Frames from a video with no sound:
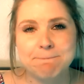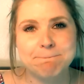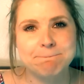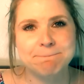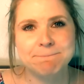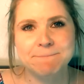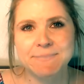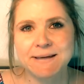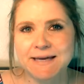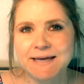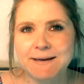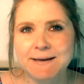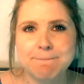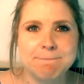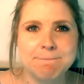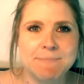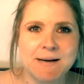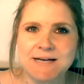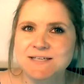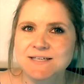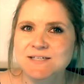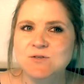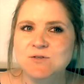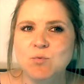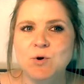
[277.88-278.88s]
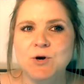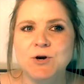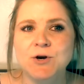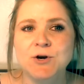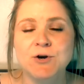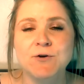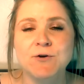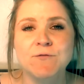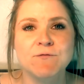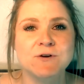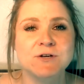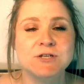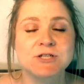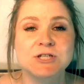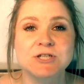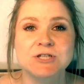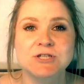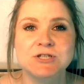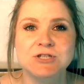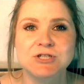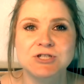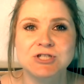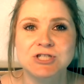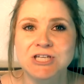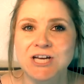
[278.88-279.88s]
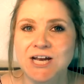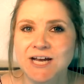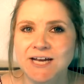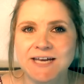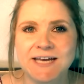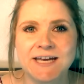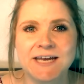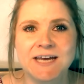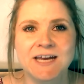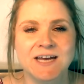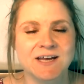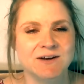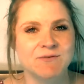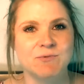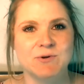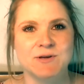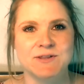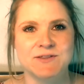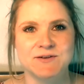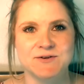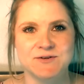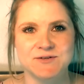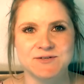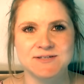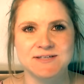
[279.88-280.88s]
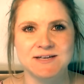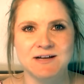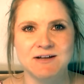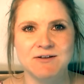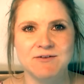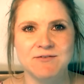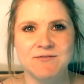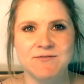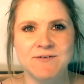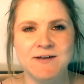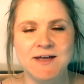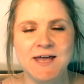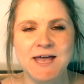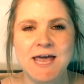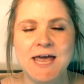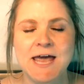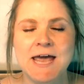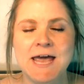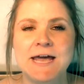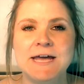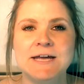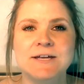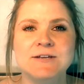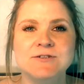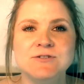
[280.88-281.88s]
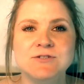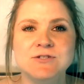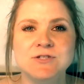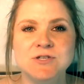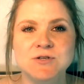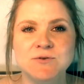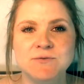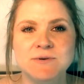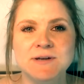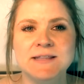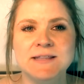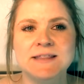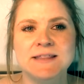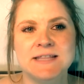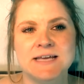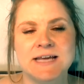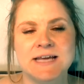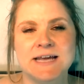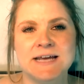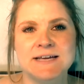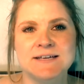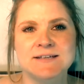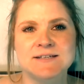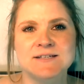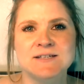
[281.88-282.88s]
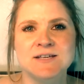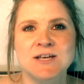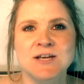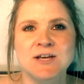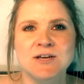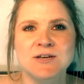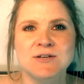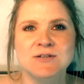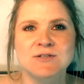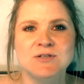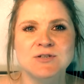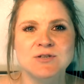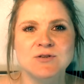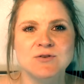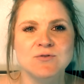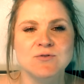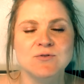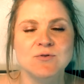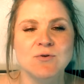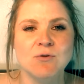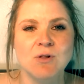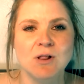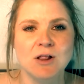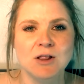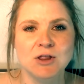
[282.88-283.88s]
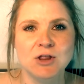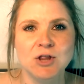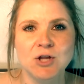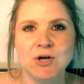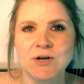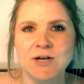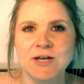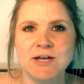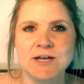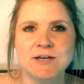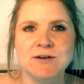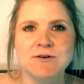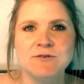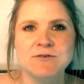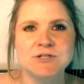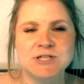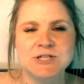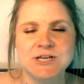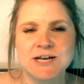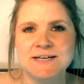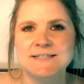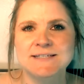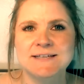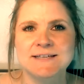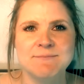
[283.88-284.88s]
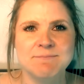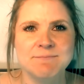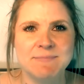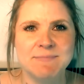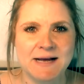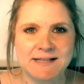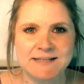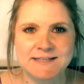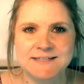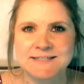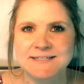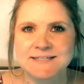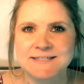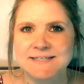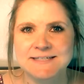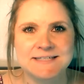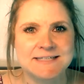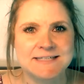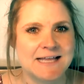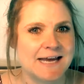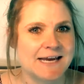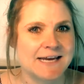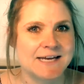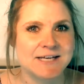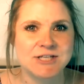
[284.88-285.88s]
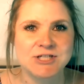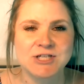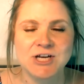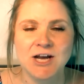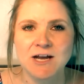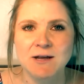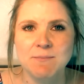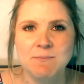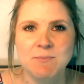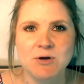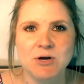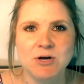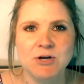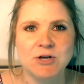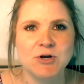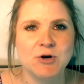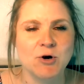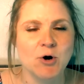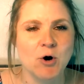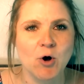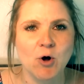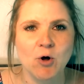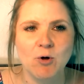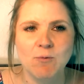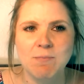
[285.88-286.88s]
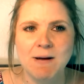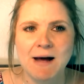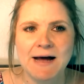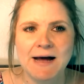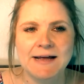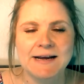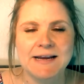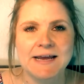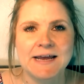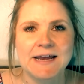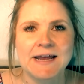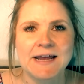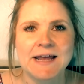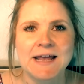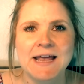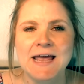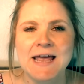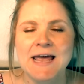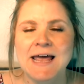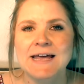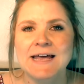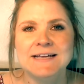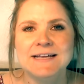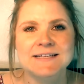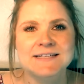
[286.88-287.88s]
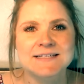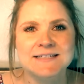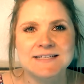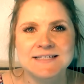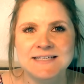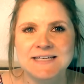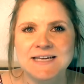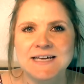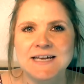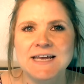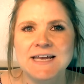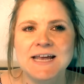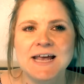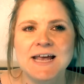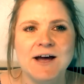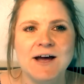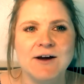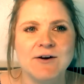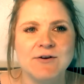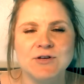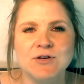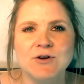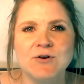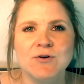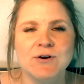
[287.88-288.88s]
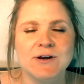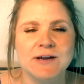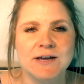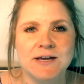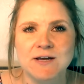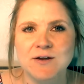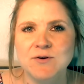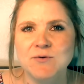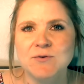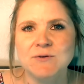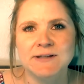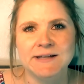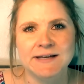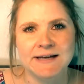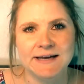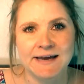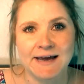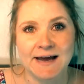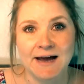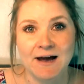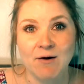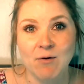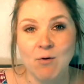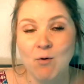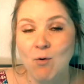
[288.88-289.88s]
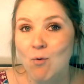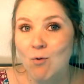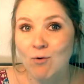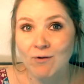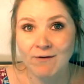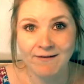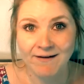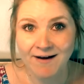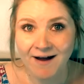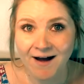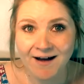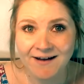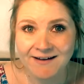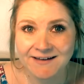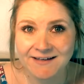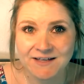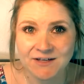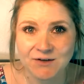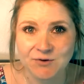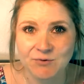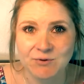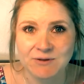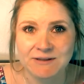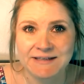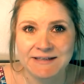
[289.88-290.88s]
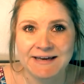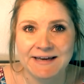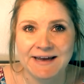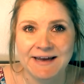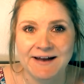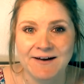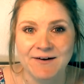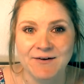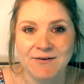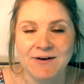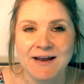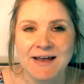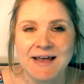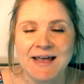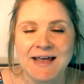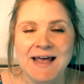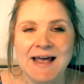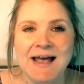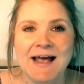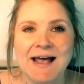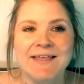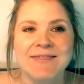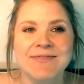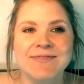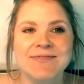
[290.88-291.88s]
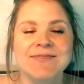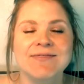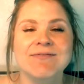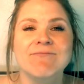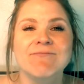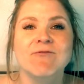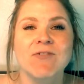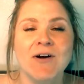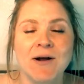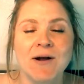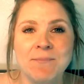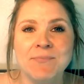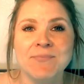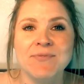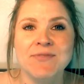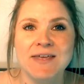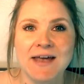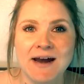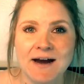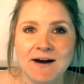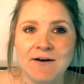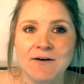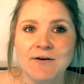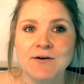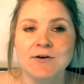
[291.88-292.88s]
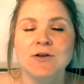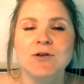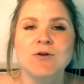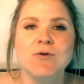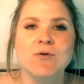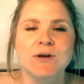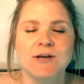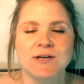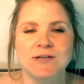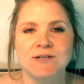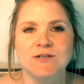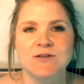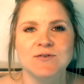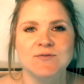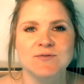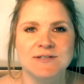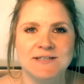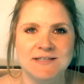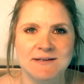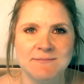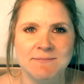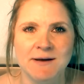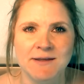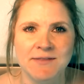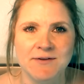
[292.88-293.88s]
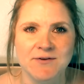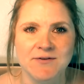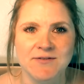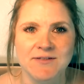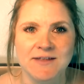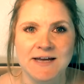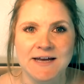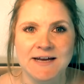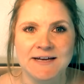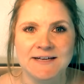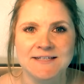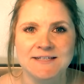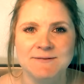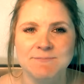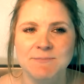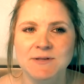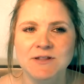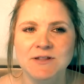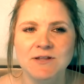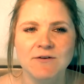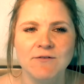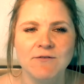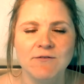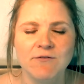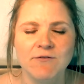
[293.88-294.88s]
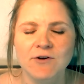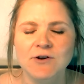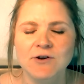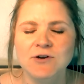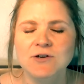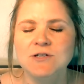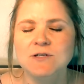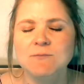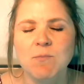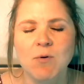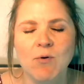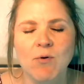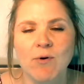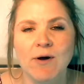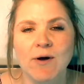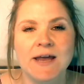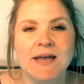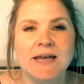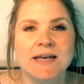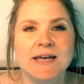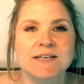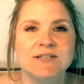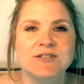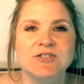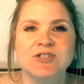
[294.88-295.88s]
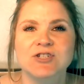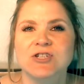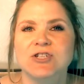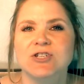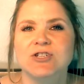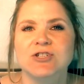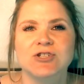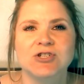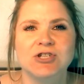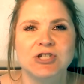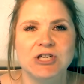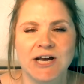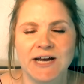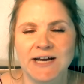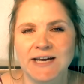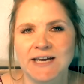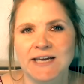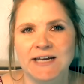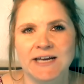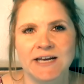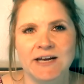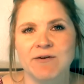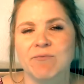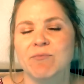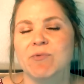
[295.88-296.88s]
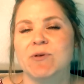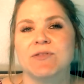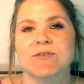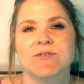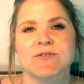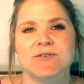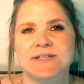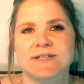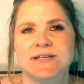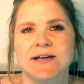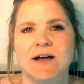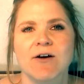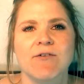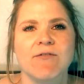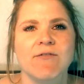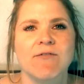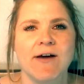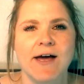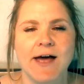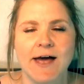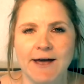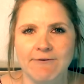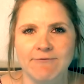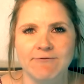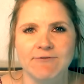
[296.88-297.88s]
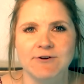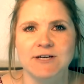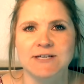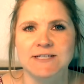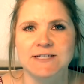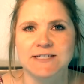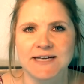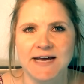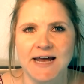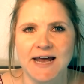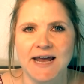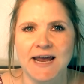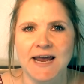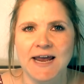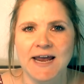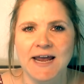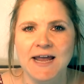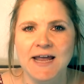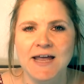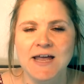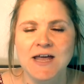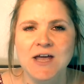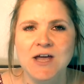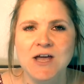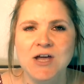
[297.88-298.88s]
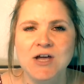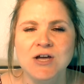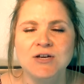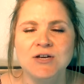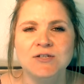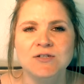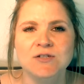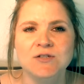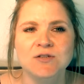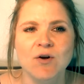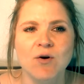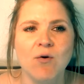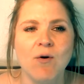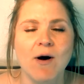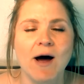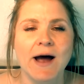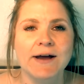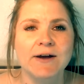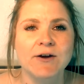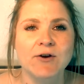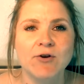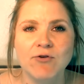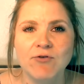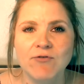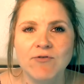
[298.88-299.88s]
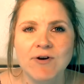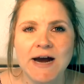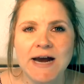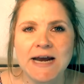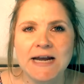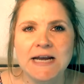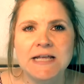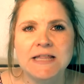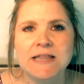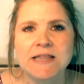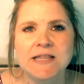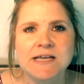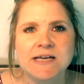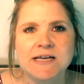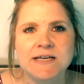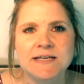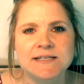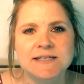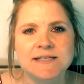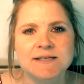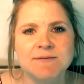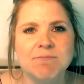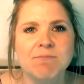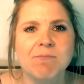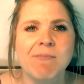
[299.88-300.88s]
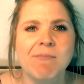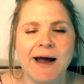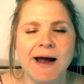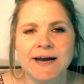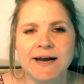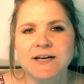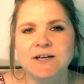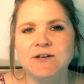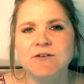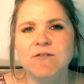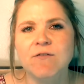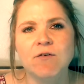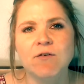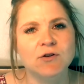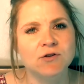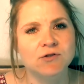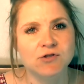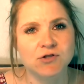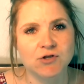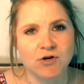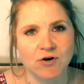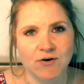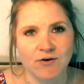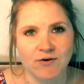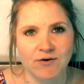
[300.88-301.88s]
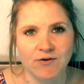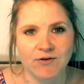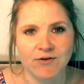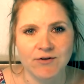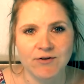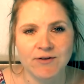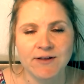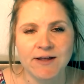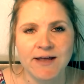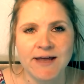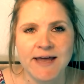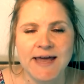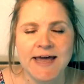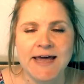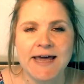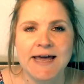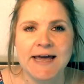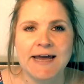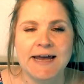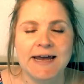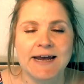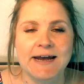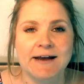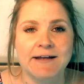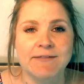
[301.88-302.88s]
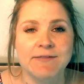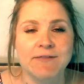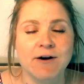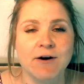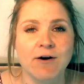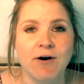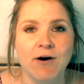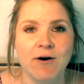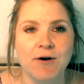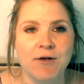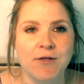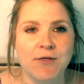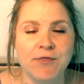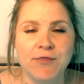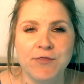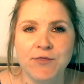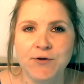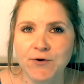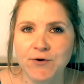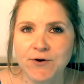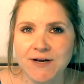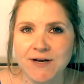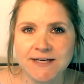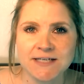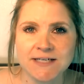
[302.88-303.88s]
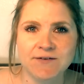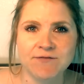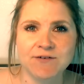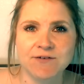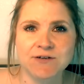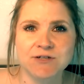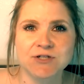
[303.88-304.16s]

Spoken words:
big buzzword for just checking in with yourself and doing things to look at your checks and balances like a checkbook, your whole body, and see how you're equaling out or not equaling out. And from there, you can do some other things. But the first point is just checking in with yourself every day. So I created this mindful journal, and there are 30 different